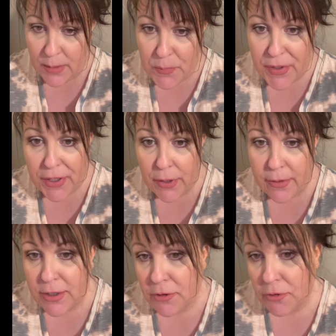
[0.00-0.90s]
But you know,
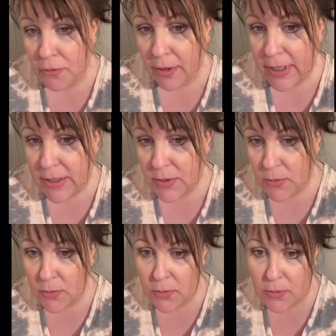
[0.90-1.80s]
it's destroyed
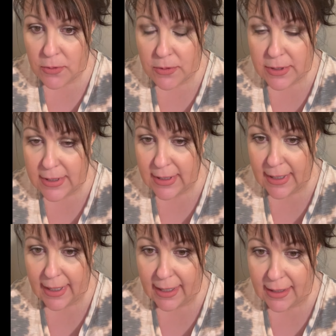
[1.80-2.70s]
schools
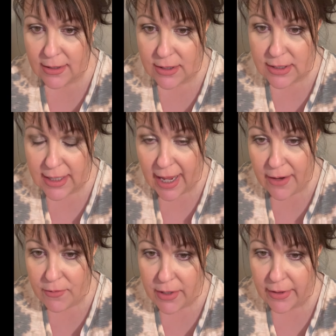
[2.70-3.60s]
and just
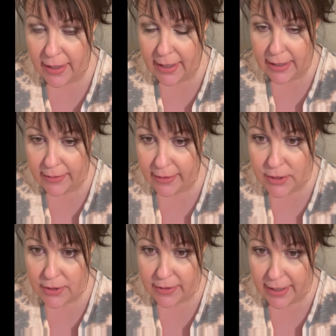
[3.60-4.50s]
everything, anything that
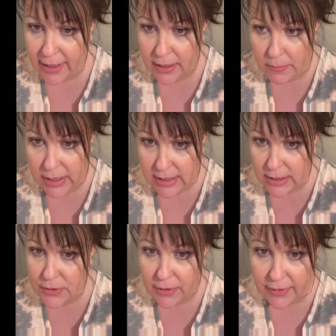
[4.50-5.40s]
you any business
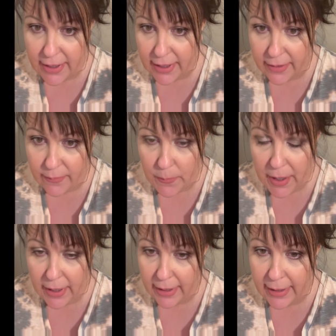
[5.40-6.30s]
you can think of
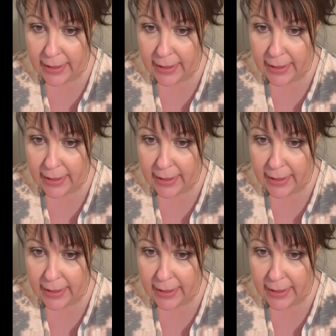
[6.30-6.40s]
about it.